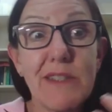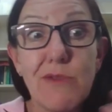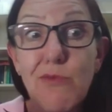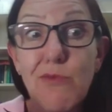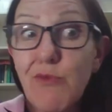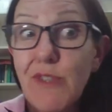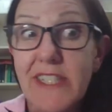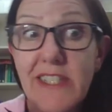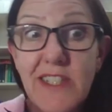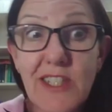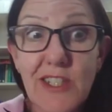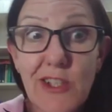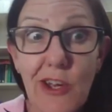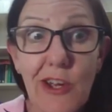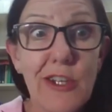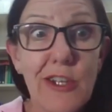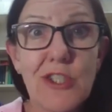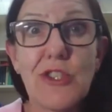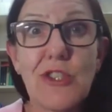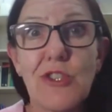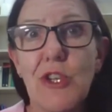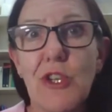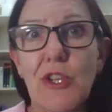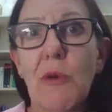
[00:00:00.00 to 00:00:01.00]
the
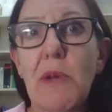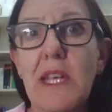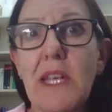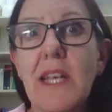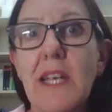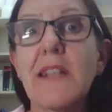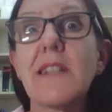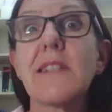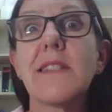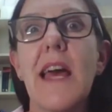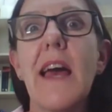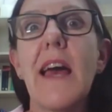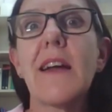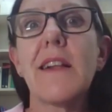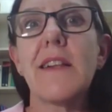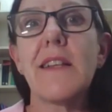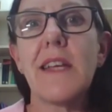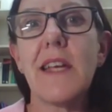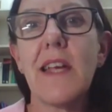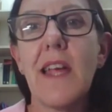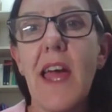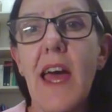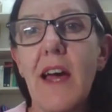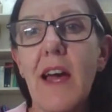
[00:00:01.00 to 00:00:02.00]
research is showing
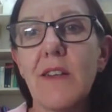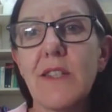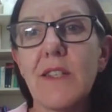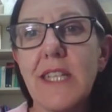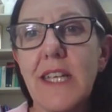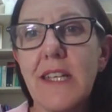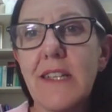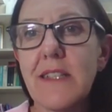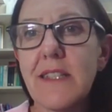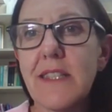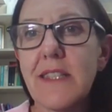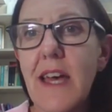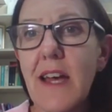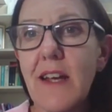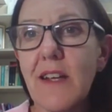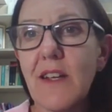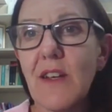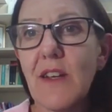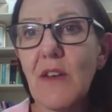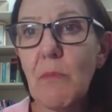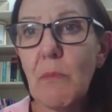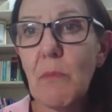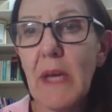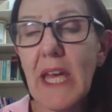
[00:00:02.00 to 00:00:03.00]
exactly how tense
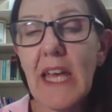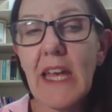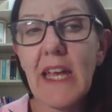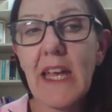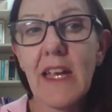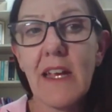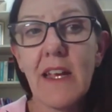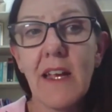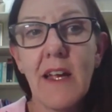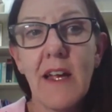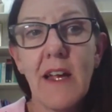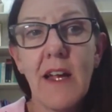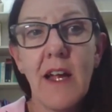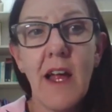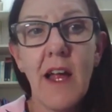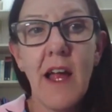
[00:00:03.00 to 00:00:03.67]
that can be.